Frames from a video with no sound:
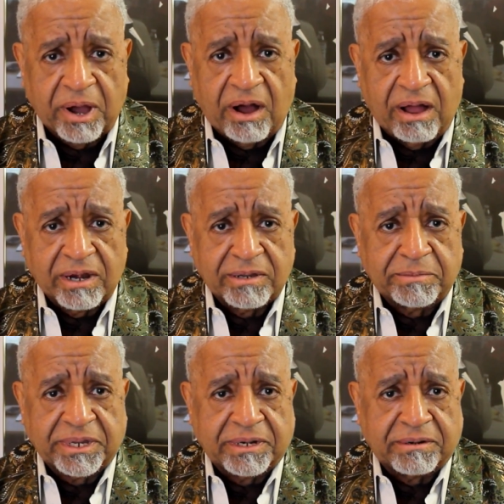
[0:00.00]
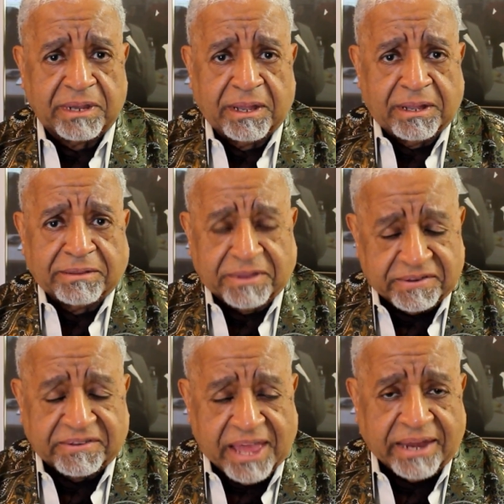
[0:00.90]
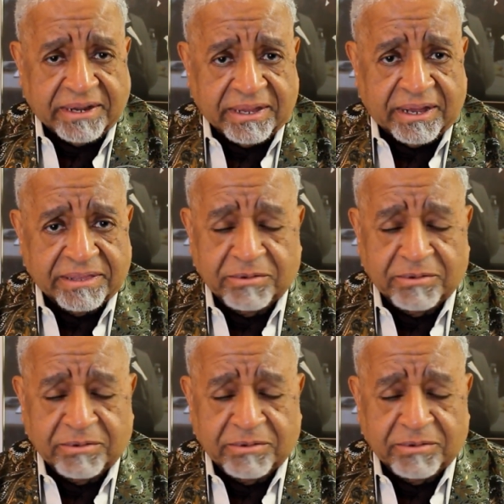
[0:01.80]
Harlem and this, that, and the other.